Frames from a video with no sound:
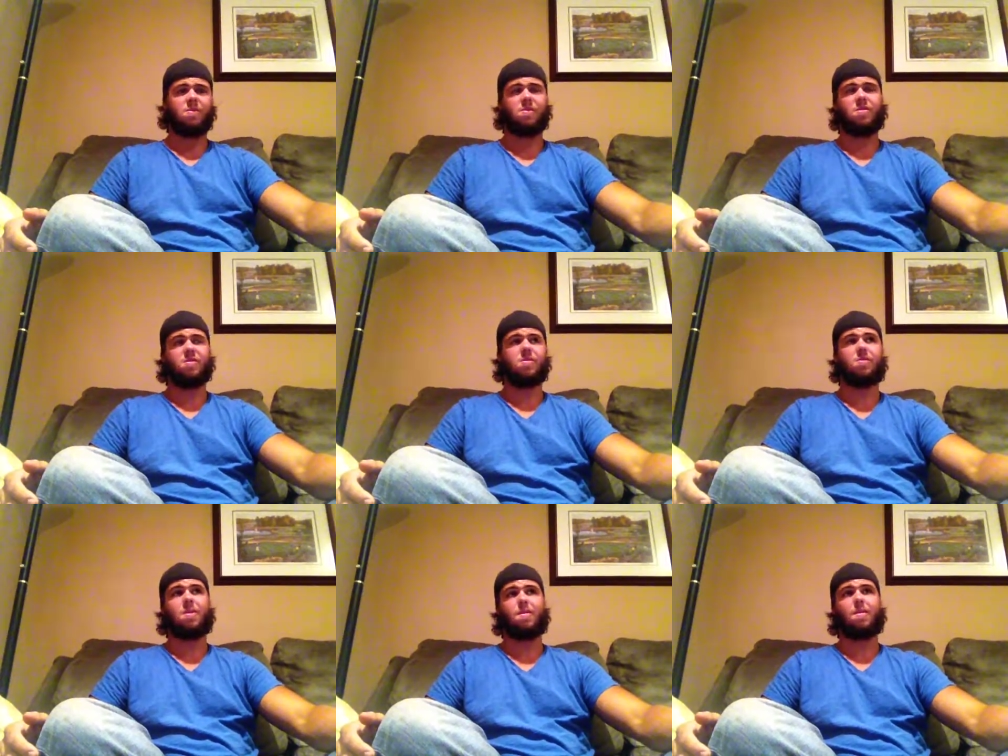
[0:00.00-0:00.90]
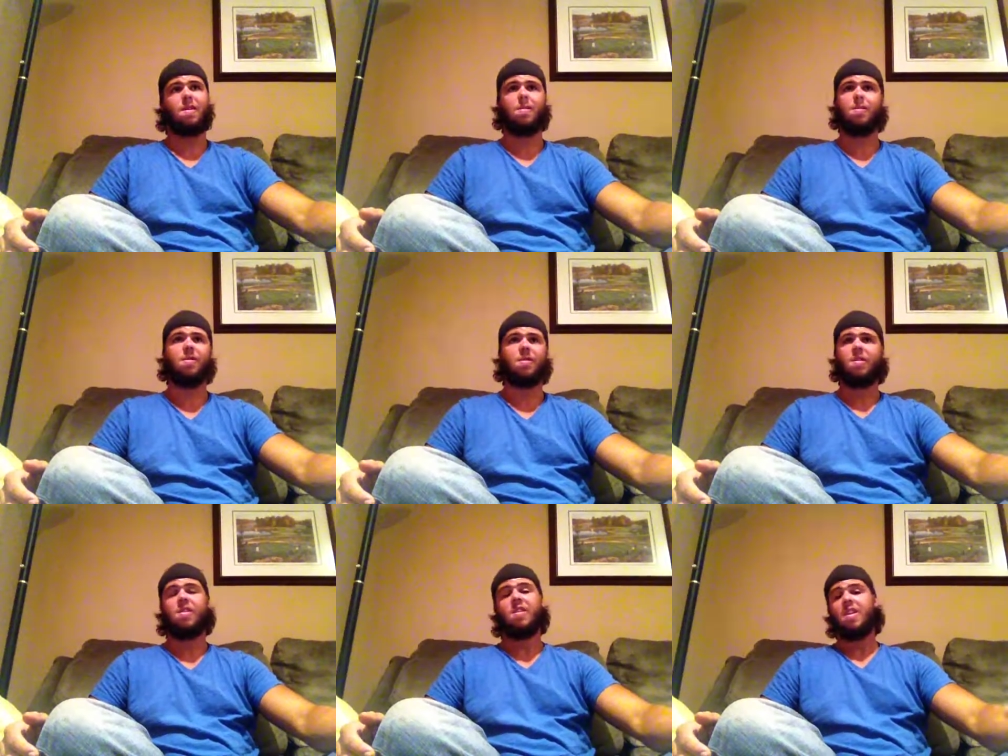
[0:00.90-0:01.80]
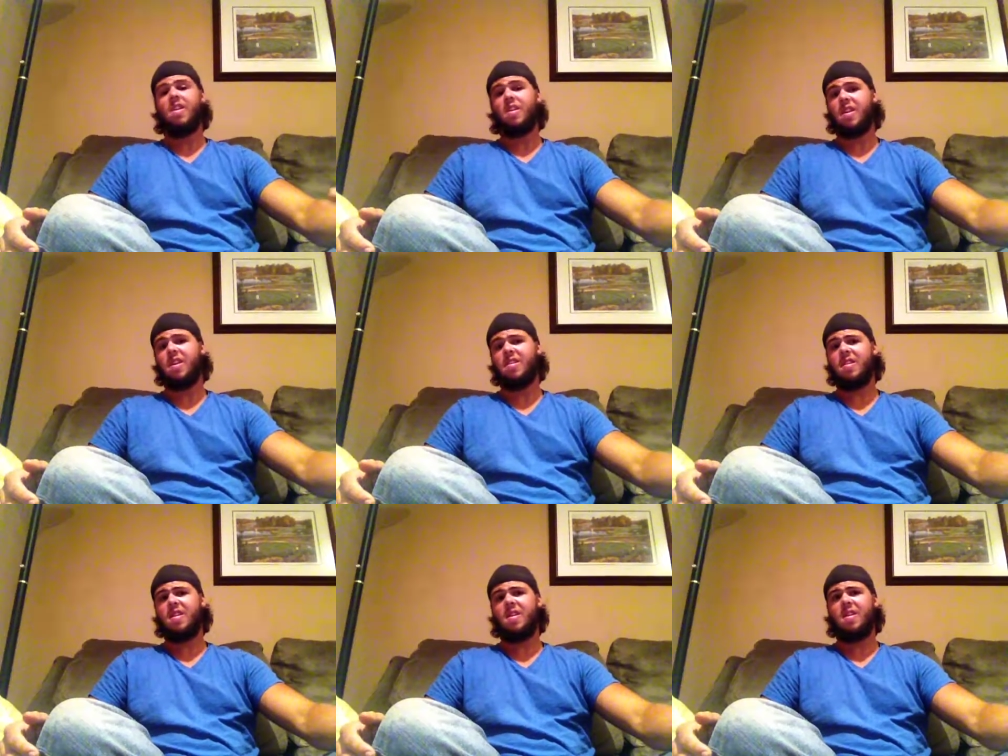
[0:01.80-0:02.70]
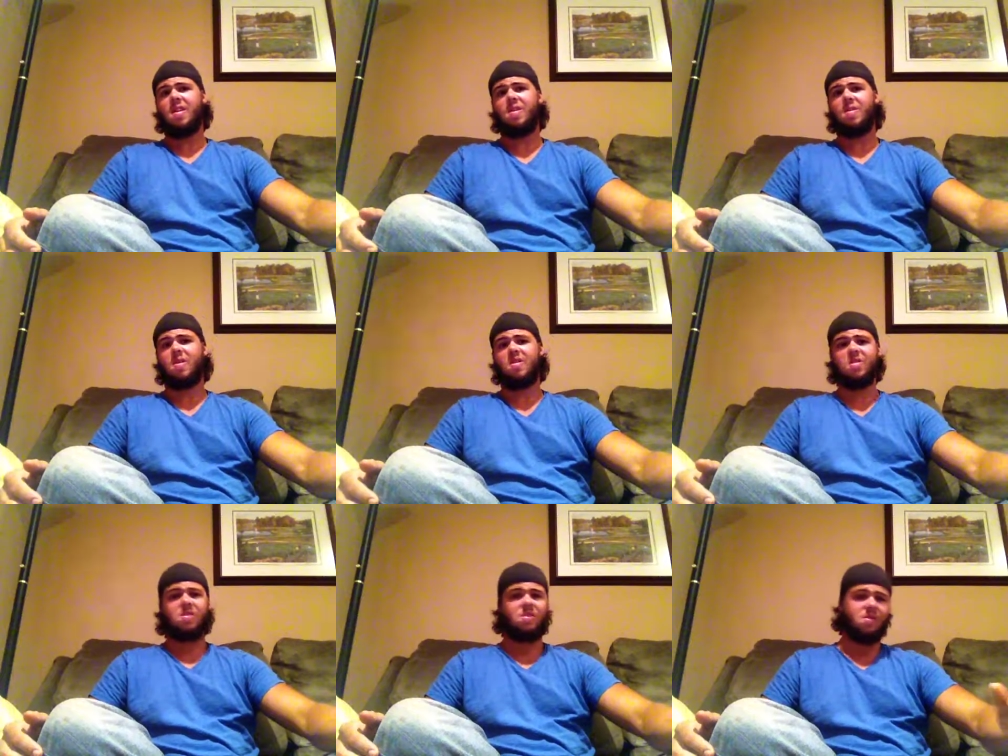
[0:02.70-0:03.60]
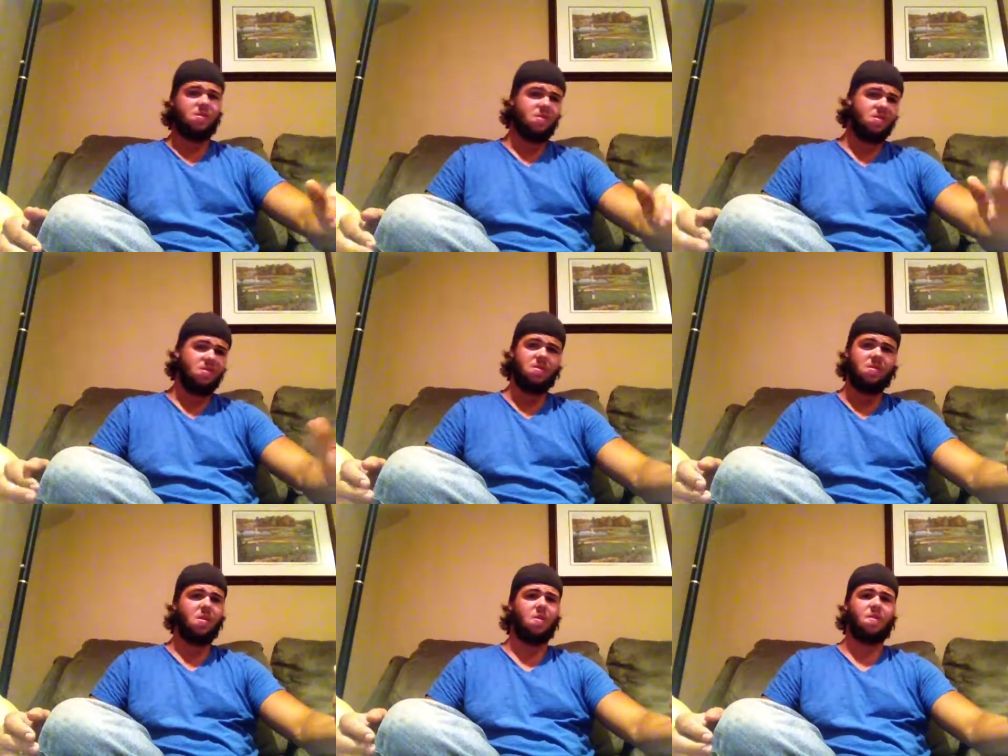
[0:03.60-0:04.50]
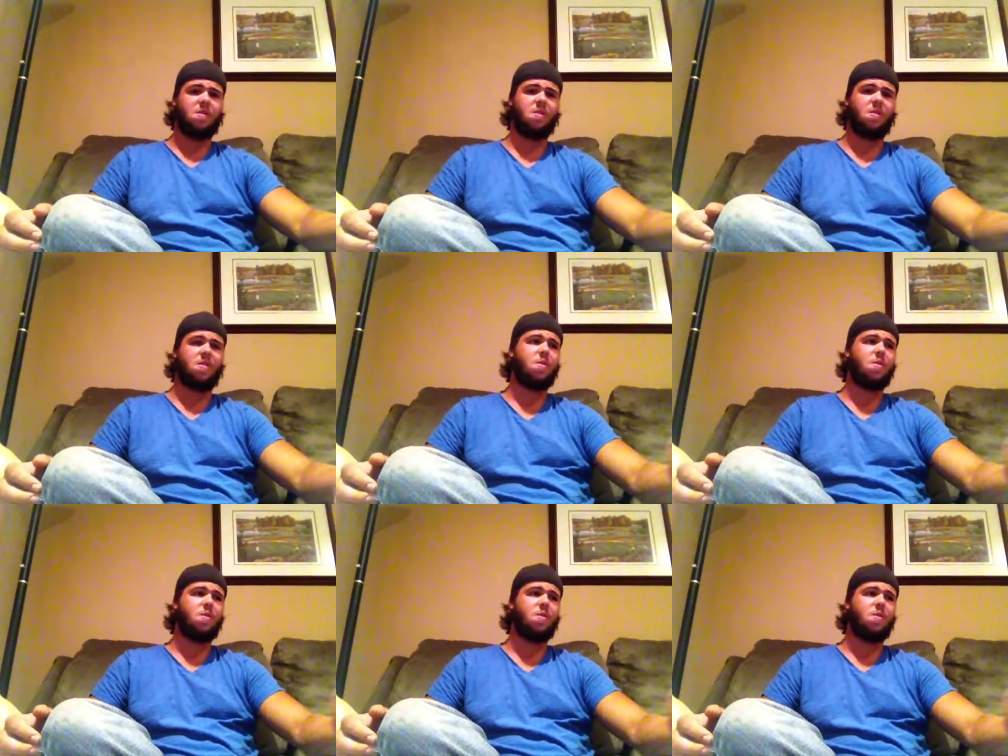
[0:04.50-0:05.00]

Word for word: Well, maybe Meg, but can't deny Chris. They're all fucking great.